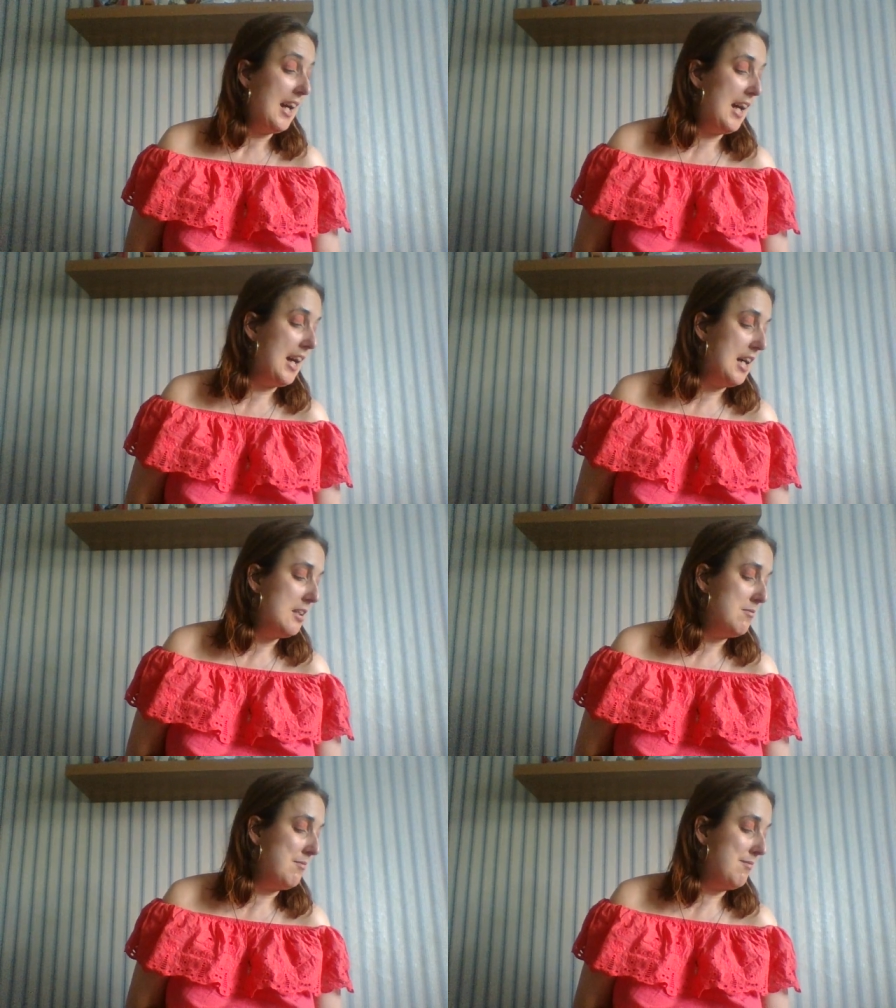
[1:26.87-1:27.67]

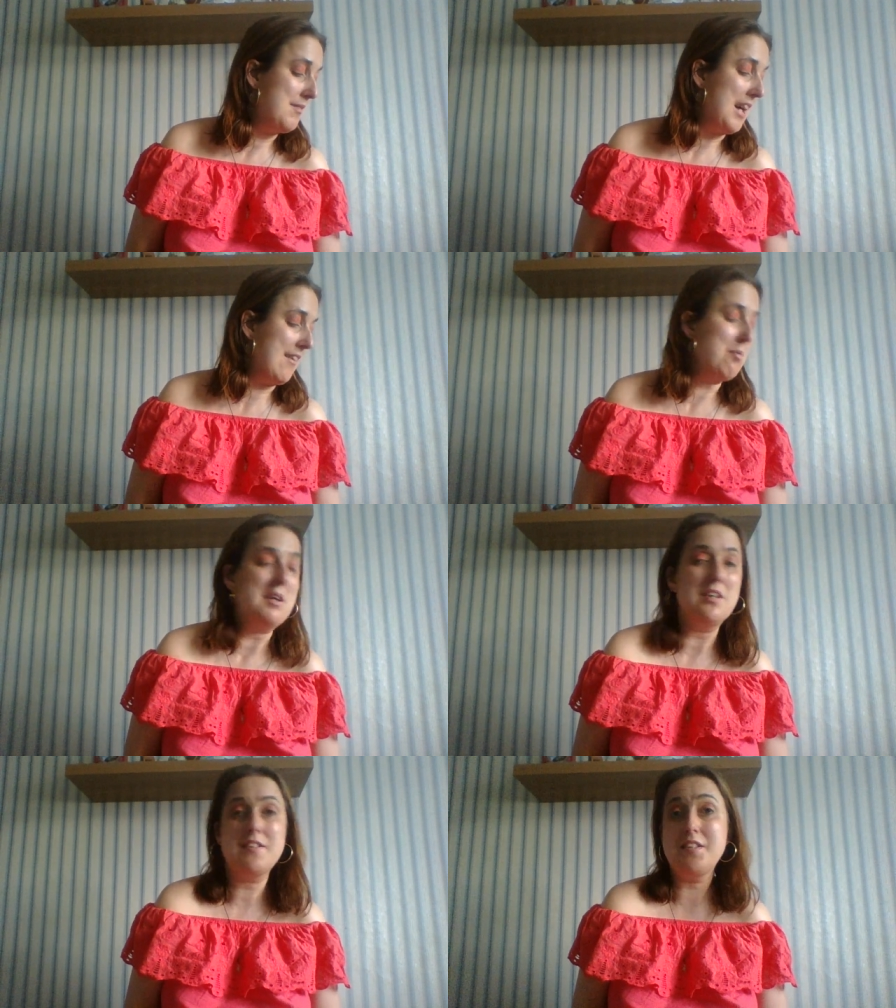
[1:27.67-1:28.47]
Um, that's
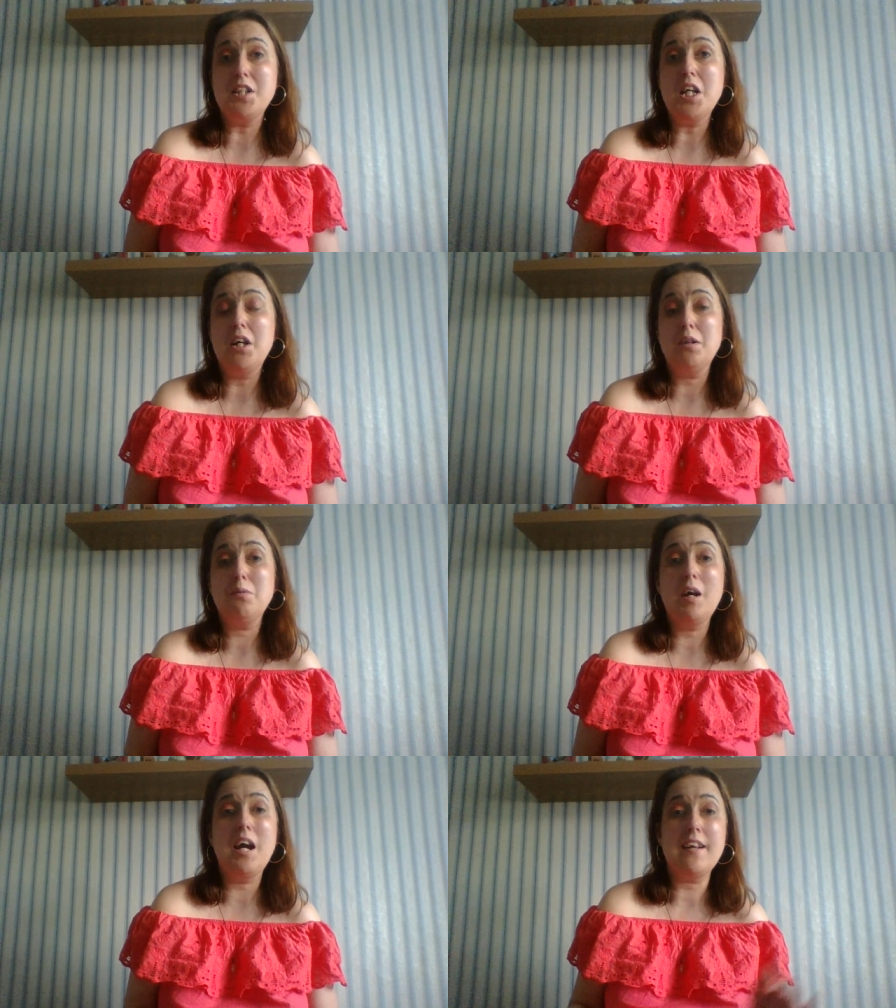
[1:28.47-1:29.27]
what's
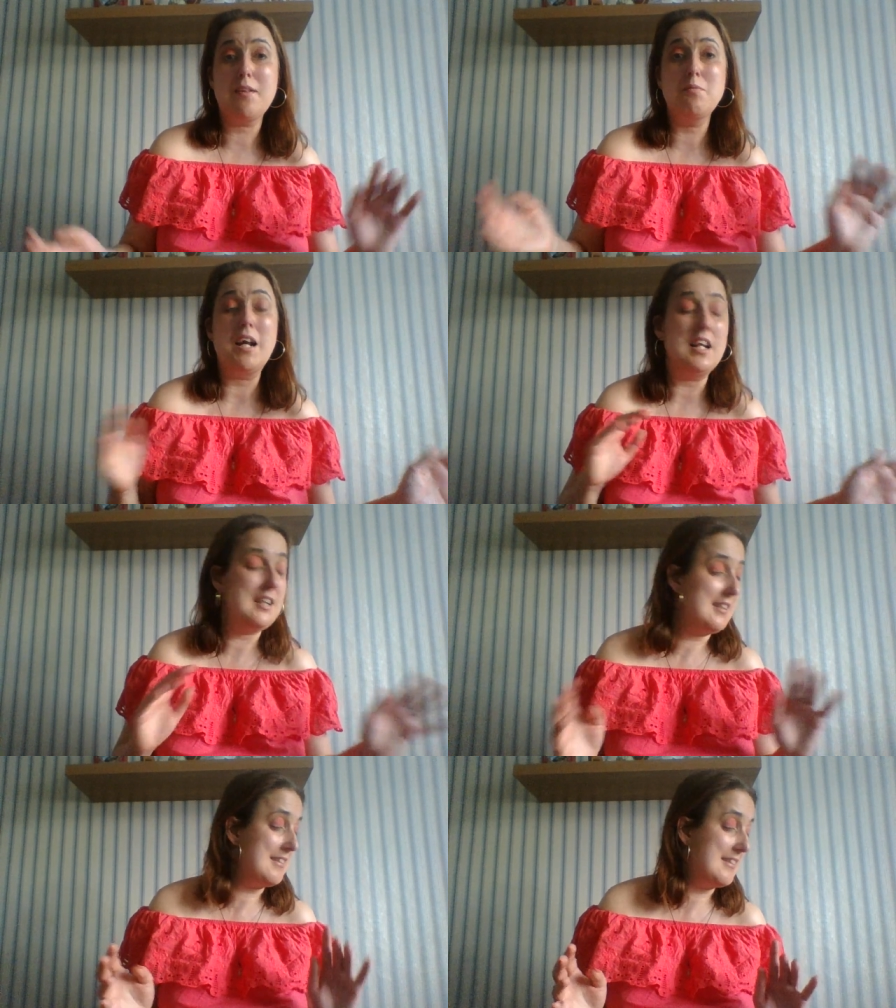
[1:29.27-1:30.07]
new, as well
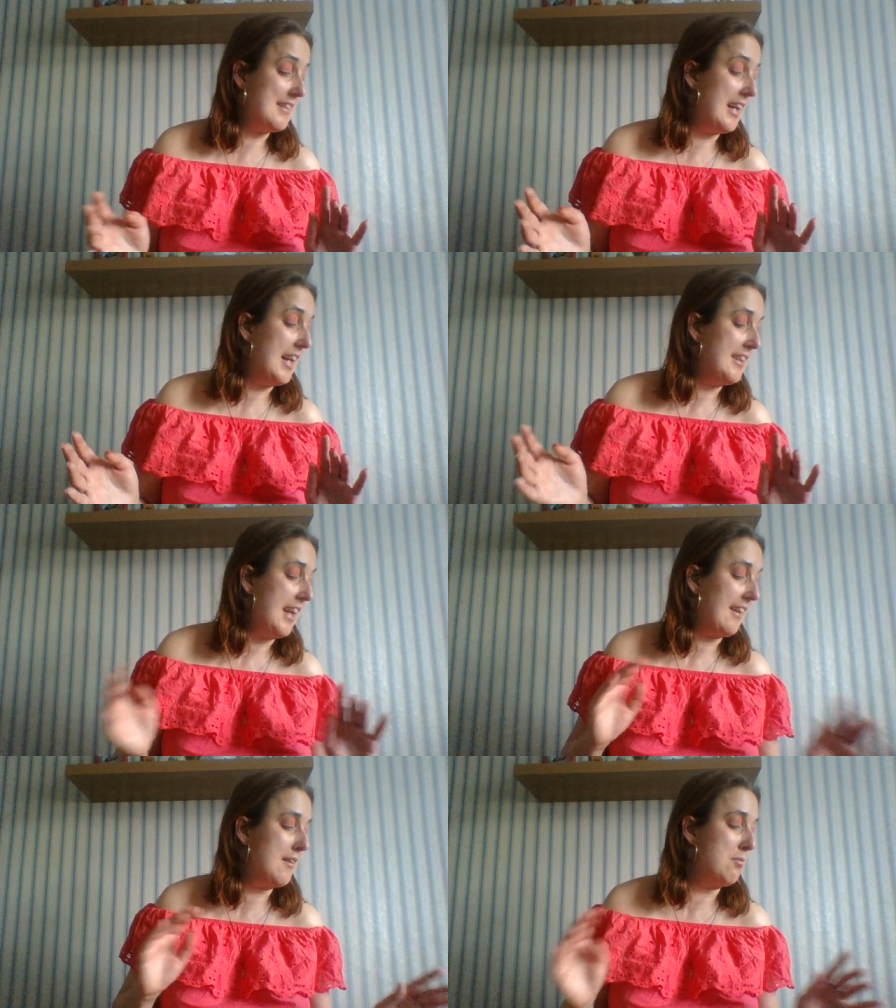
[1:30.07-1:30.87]
as uh,
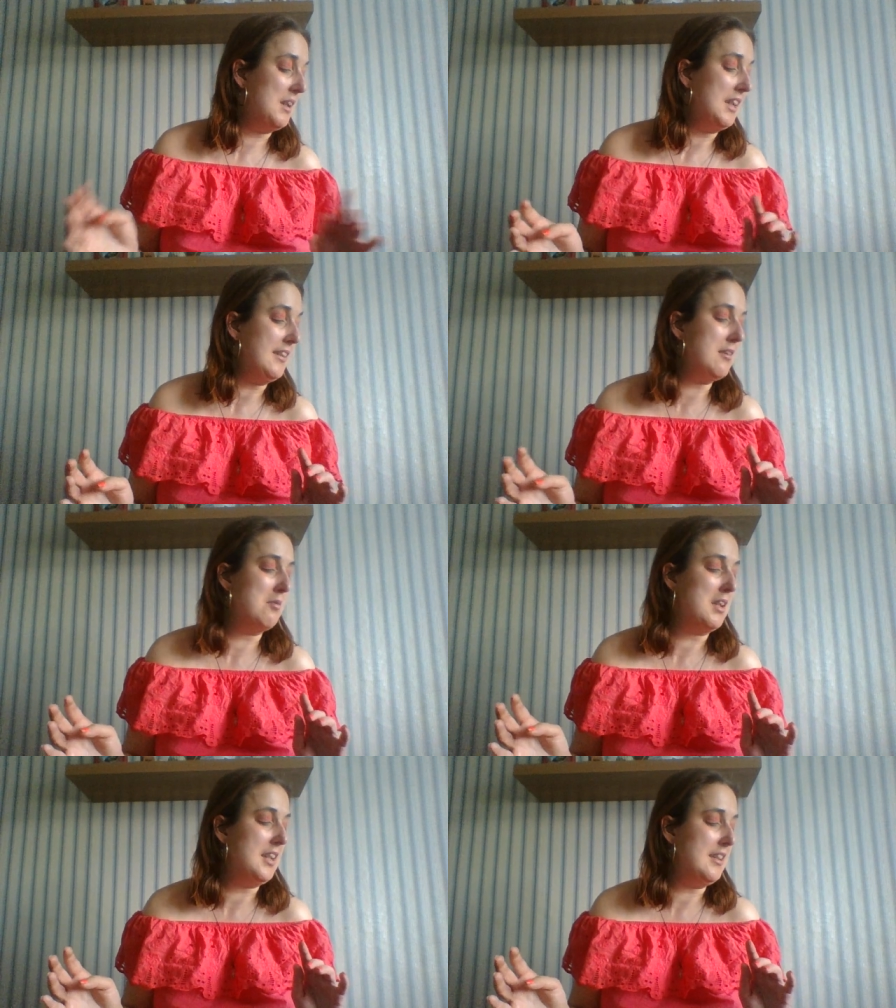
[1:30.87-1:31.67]
next week
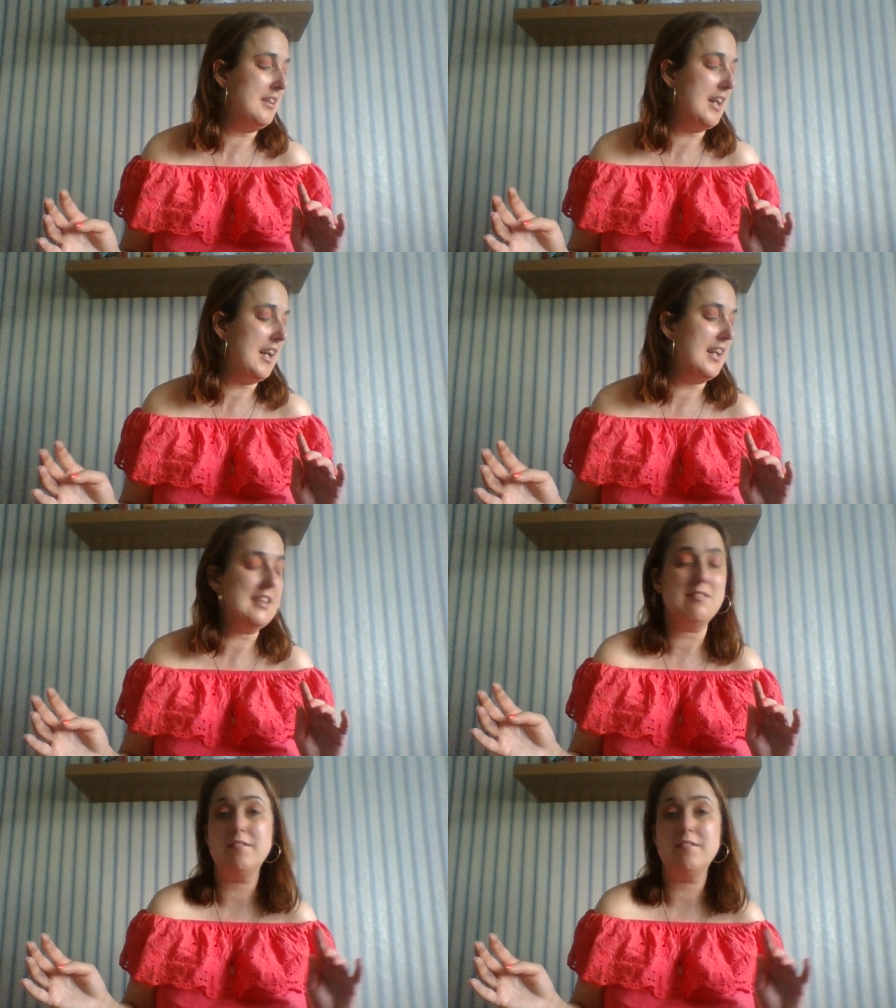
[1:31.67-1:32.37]
doing uh,